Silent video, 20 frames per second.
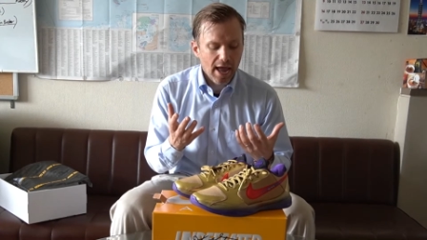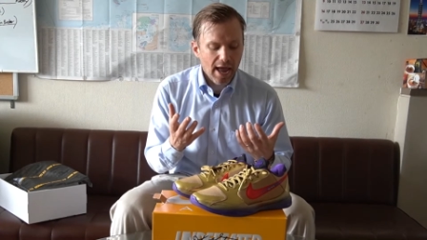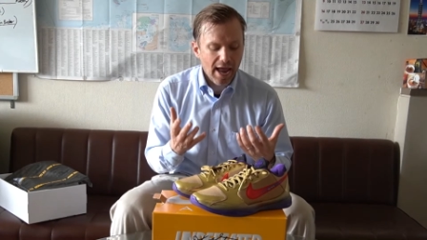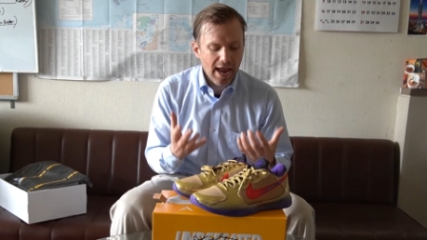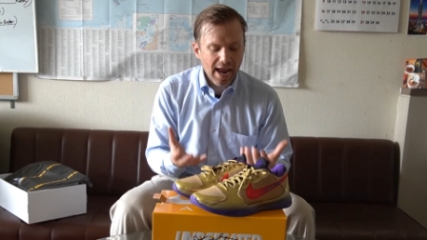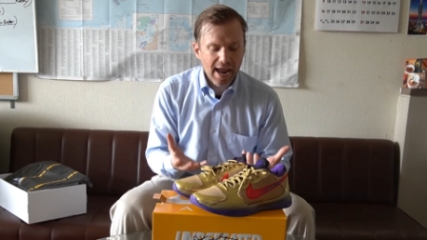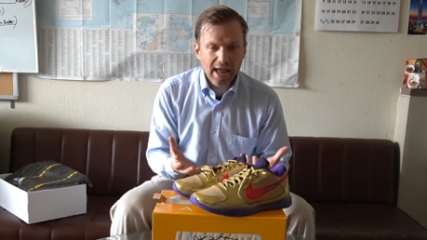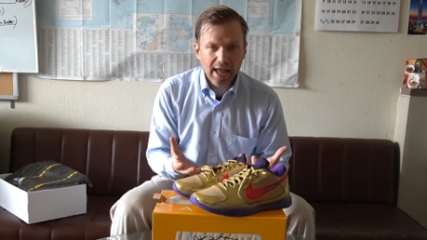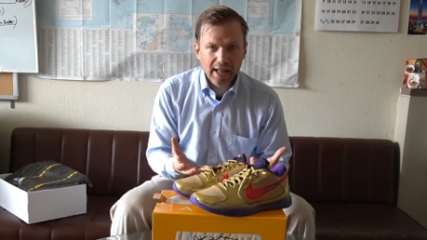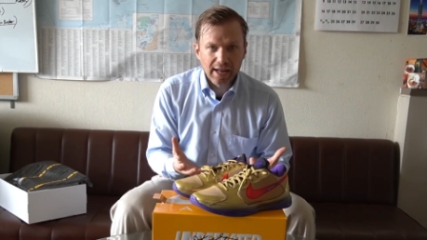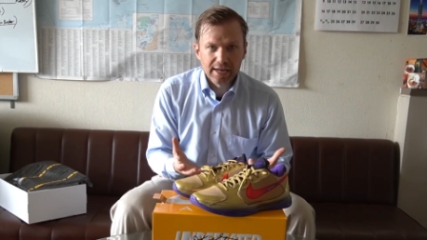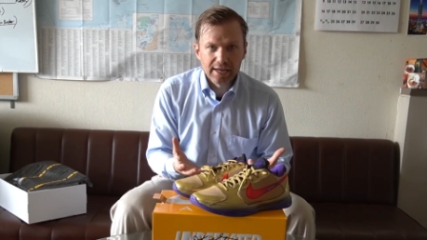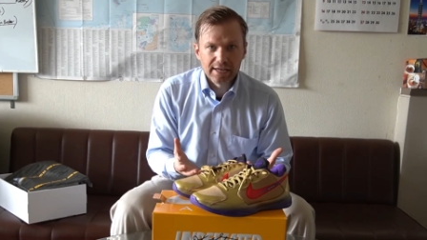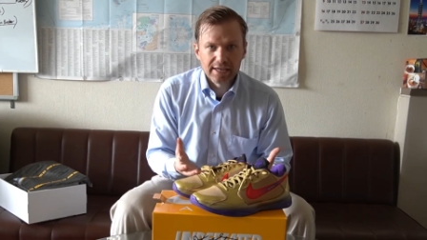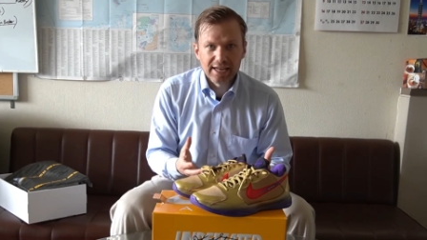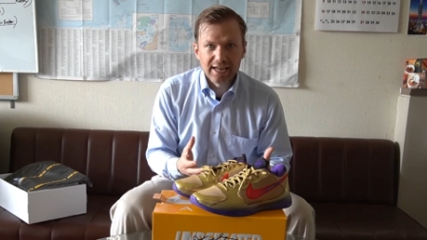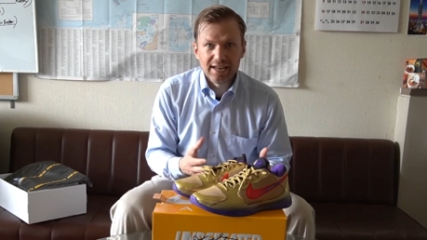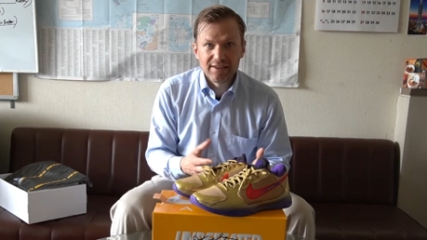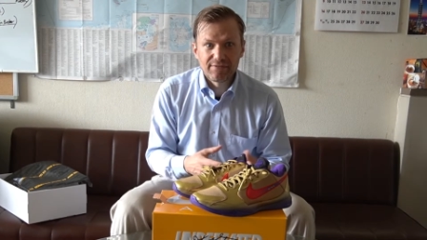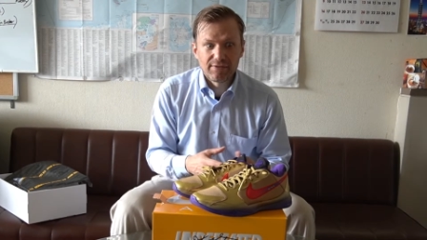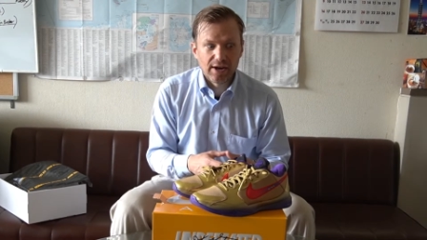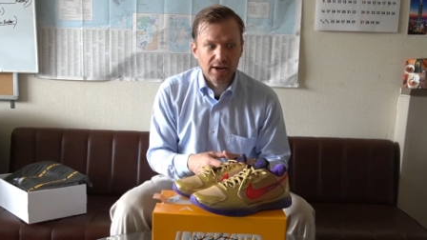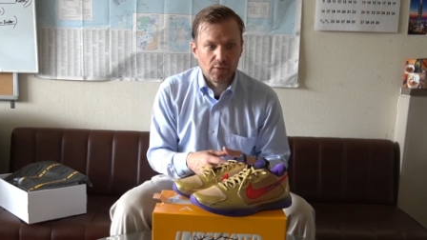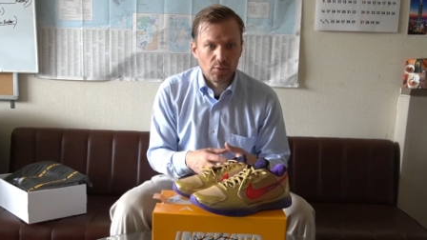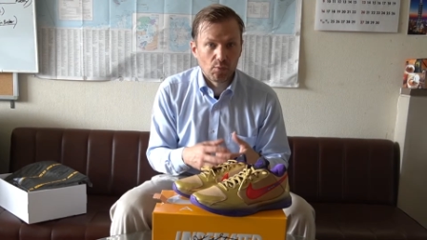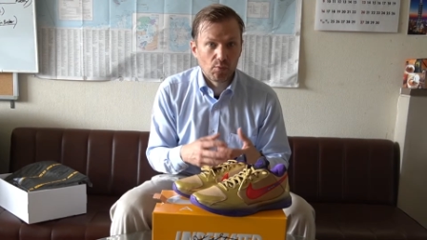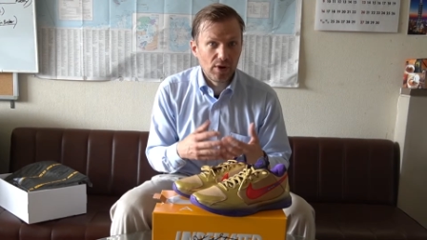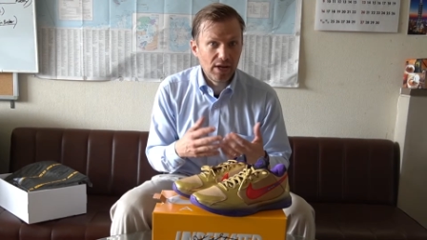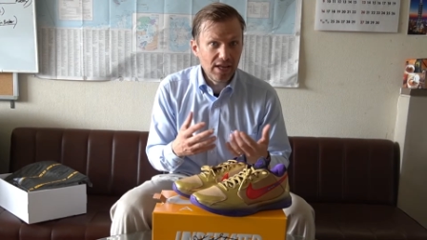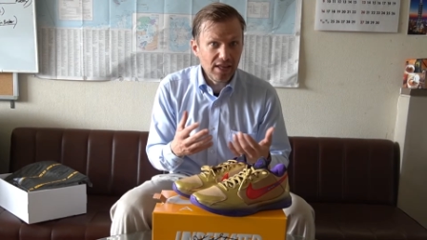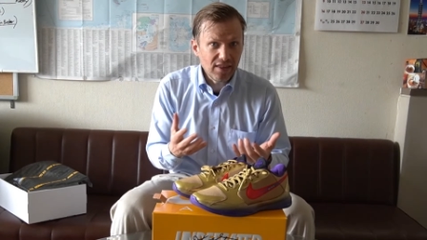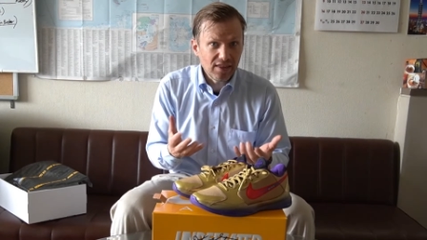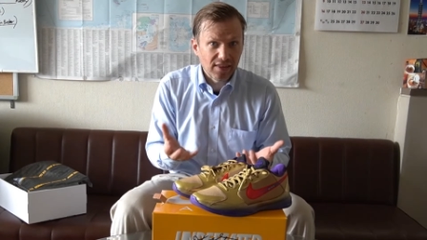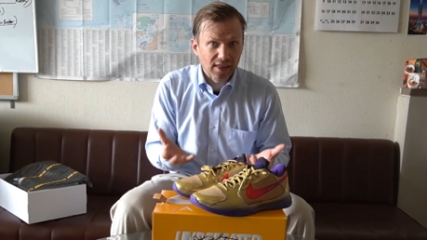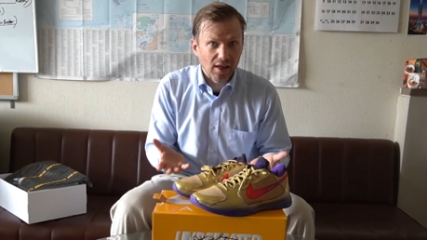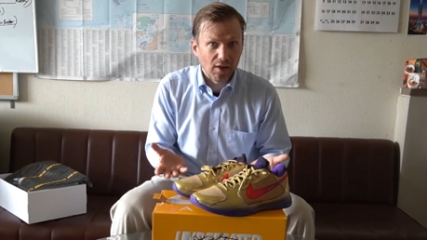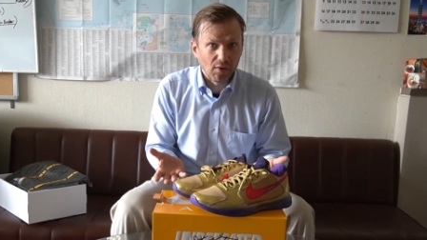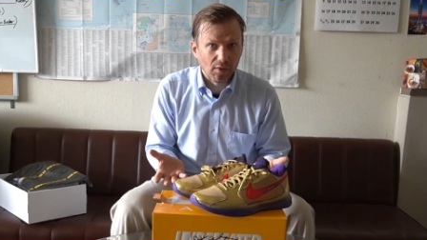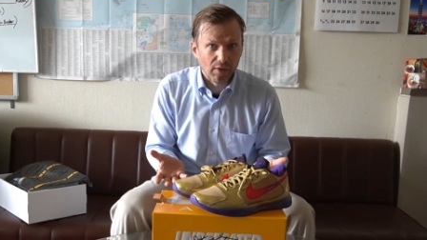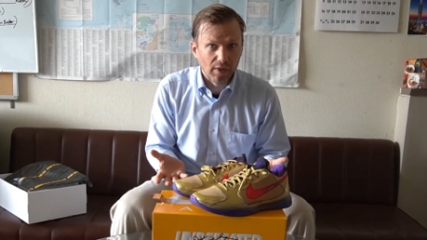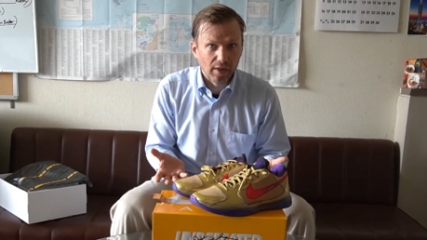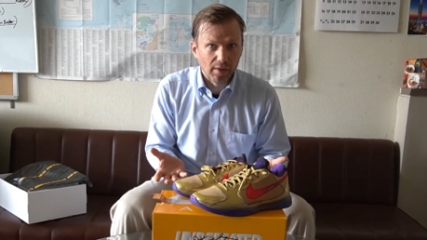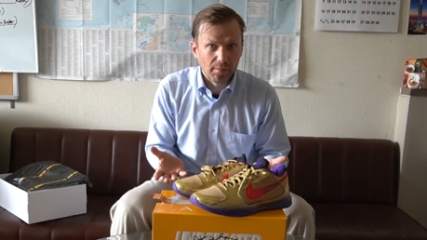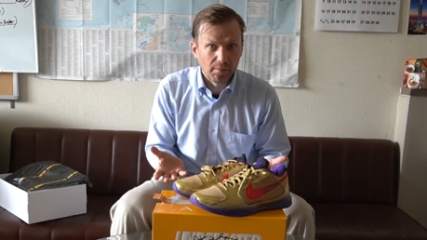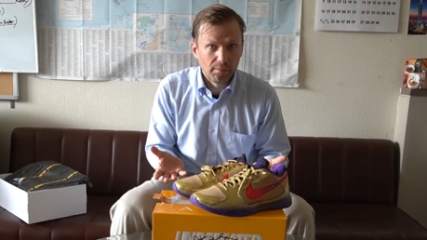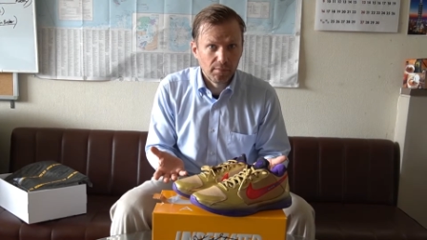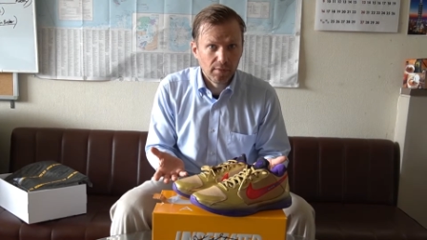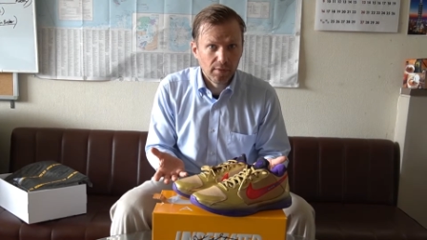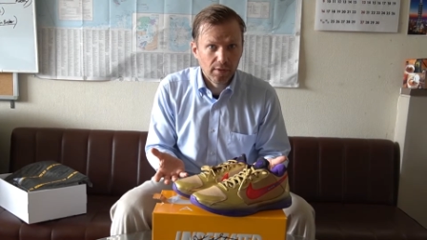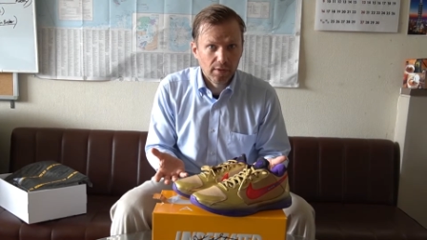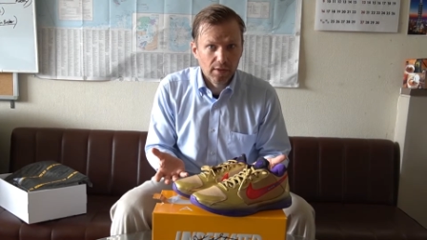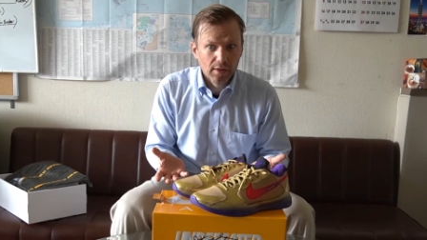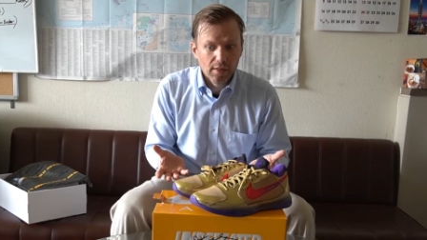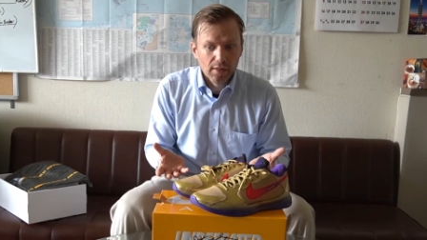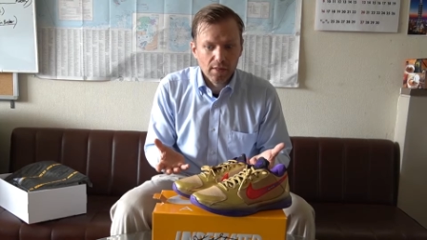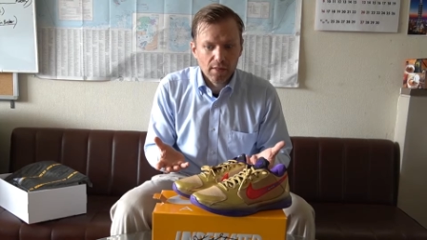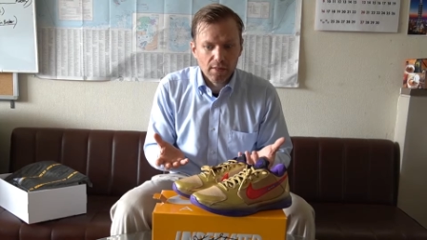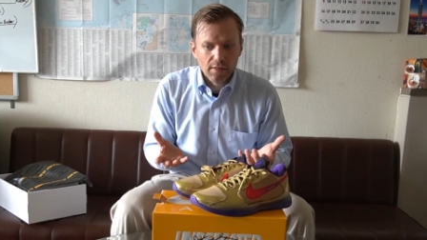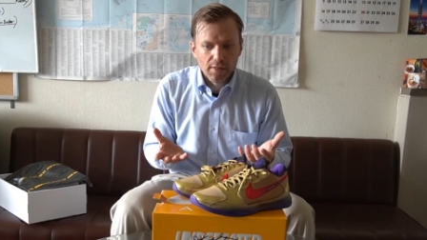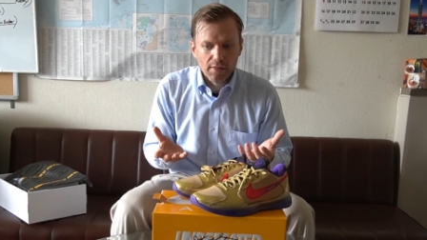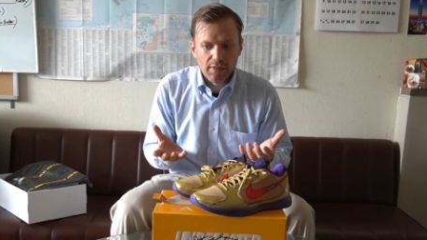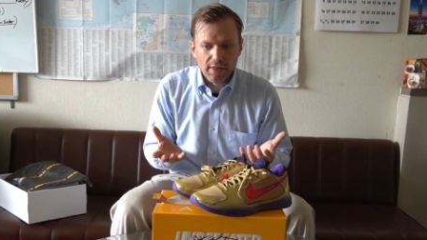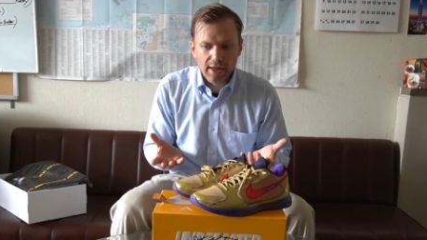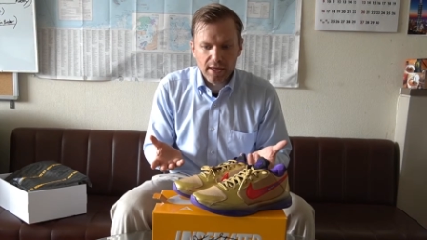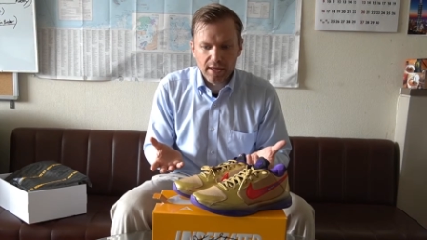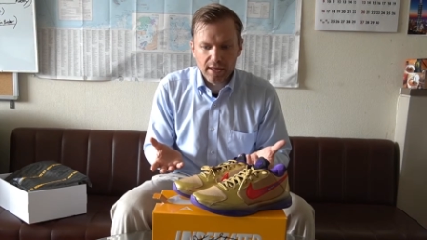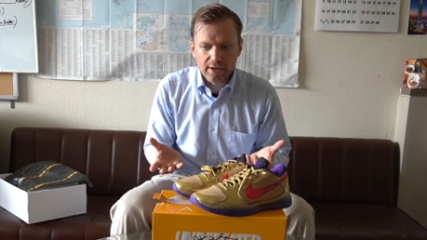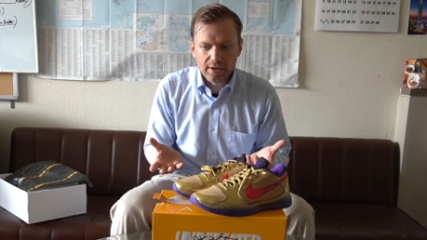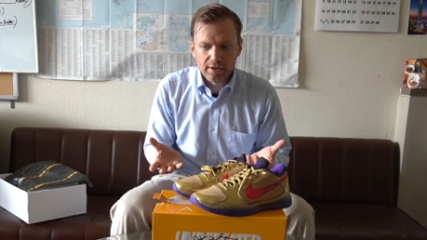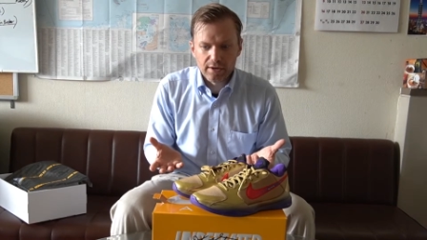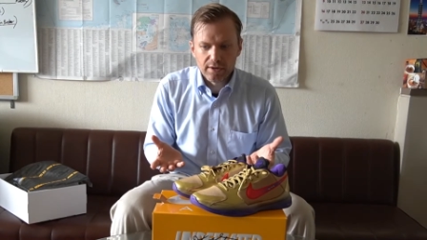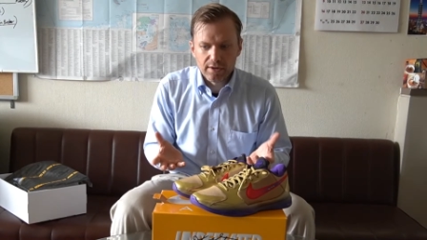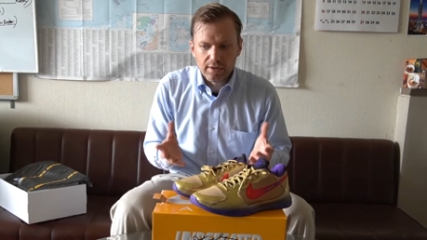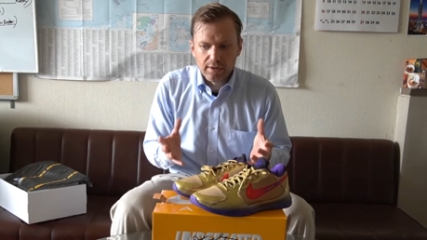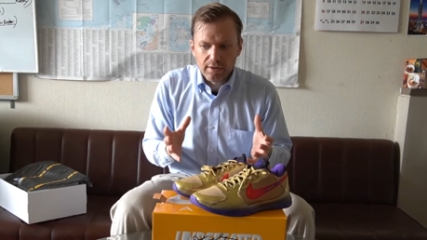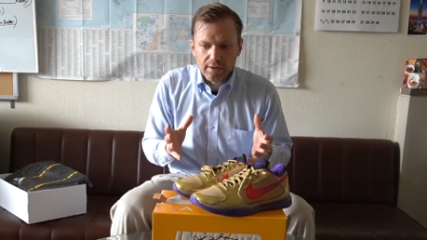And if I resell them, then